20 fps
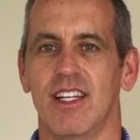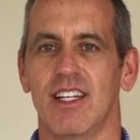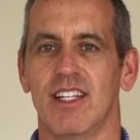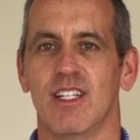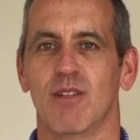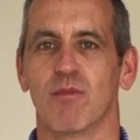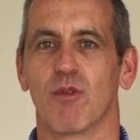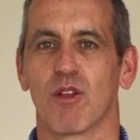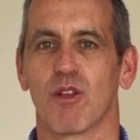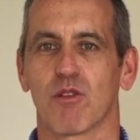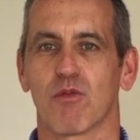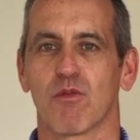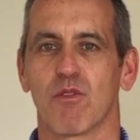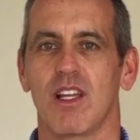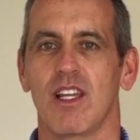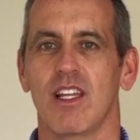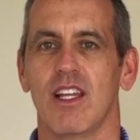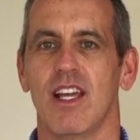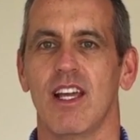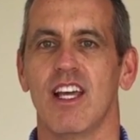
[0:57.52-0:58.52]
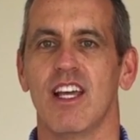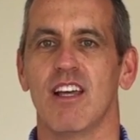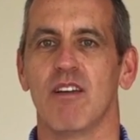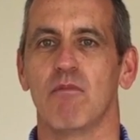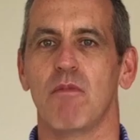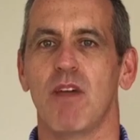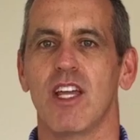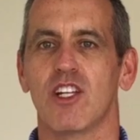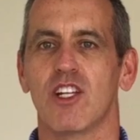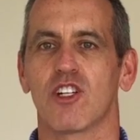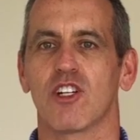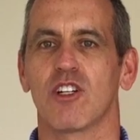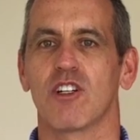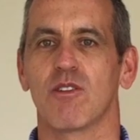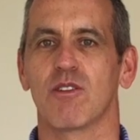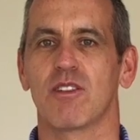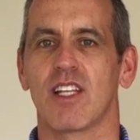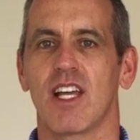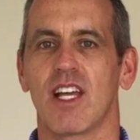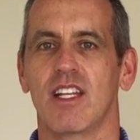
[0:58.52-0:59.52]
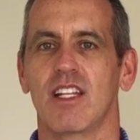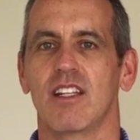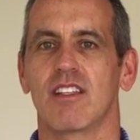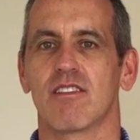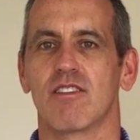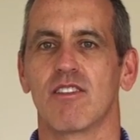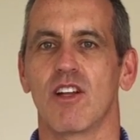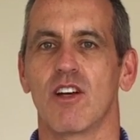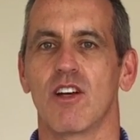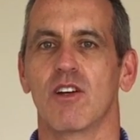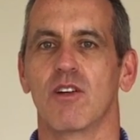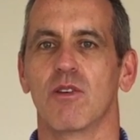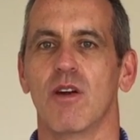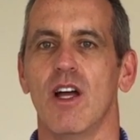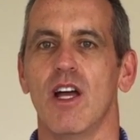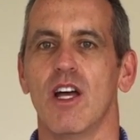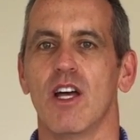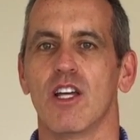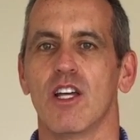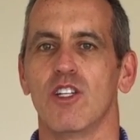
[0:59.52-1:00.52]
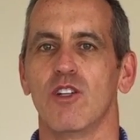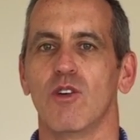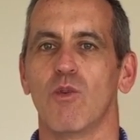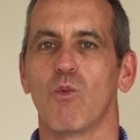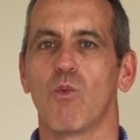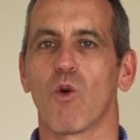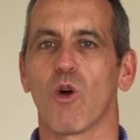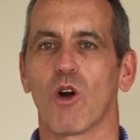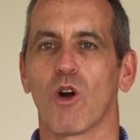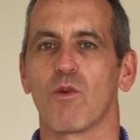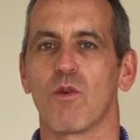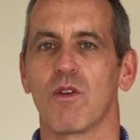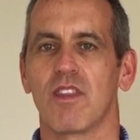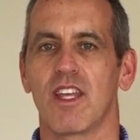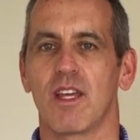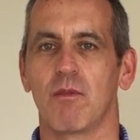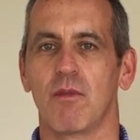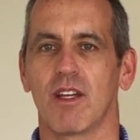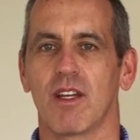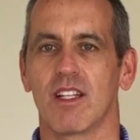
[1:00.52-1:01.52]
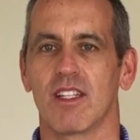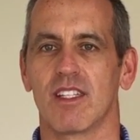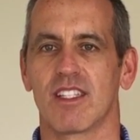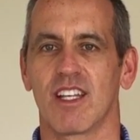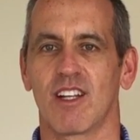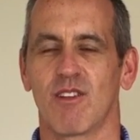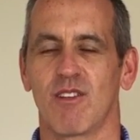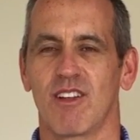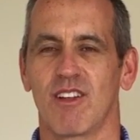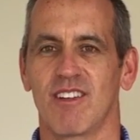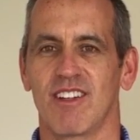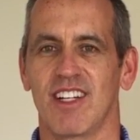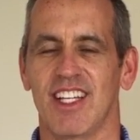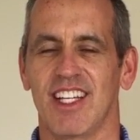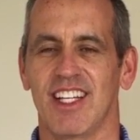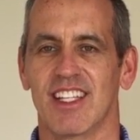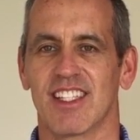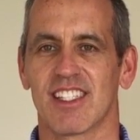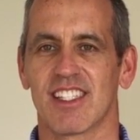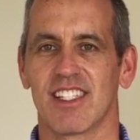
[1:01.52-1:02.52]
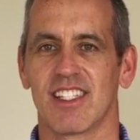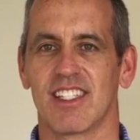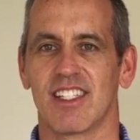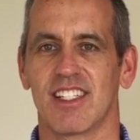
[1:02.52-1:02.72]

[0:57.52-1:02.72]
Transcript: Number 3, make sure your tenants know you'll work with them and consider their needs.